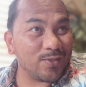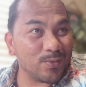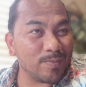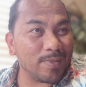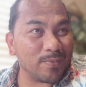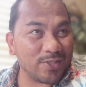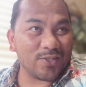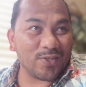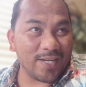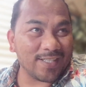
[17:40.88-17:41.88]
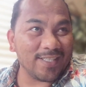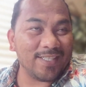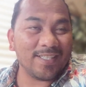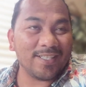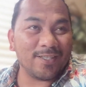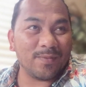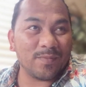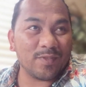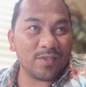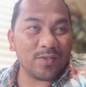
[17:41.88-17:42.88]
remember it correctly.
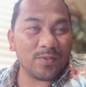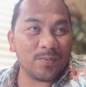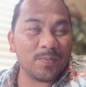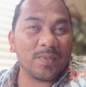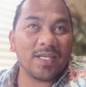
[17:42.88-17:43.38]
So,